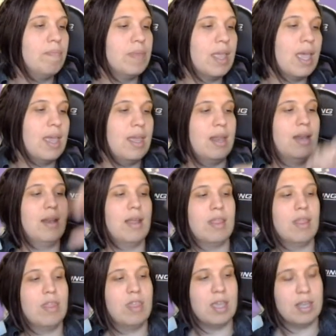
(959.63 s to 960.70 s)
in
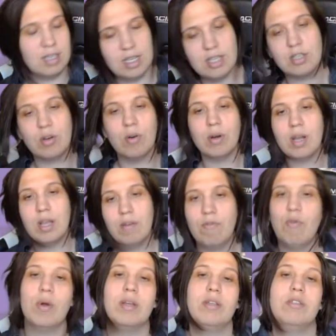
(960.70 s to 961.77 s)
the Discord in
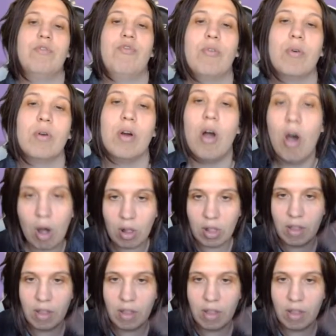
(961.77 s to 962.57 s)
voice for all